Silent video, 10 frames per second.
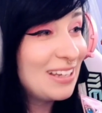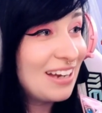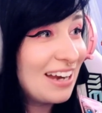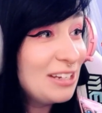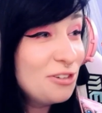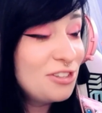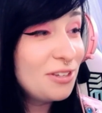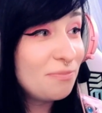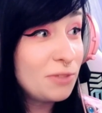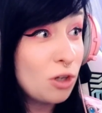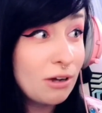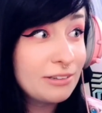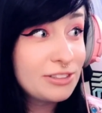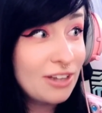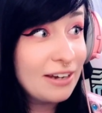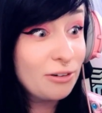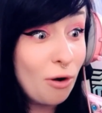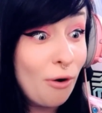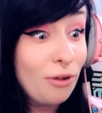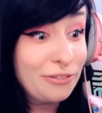I used to go outside
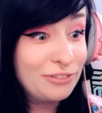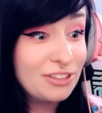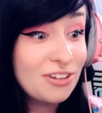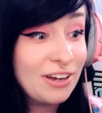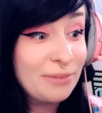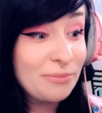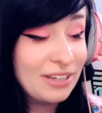all of the time.